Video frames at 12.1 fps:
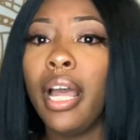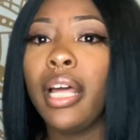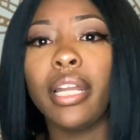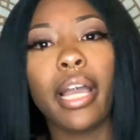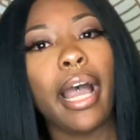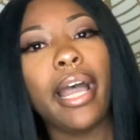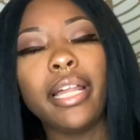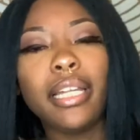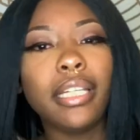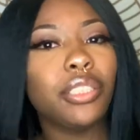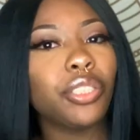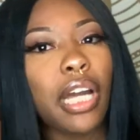like I at
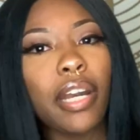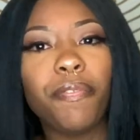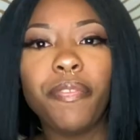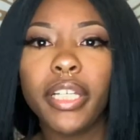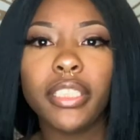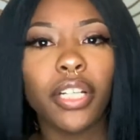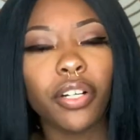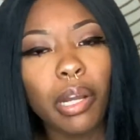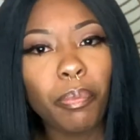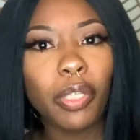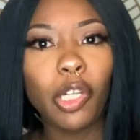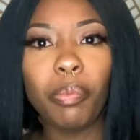least try to fix her
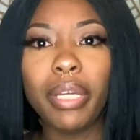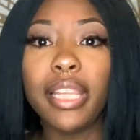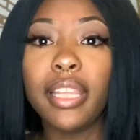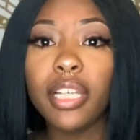up a little bit.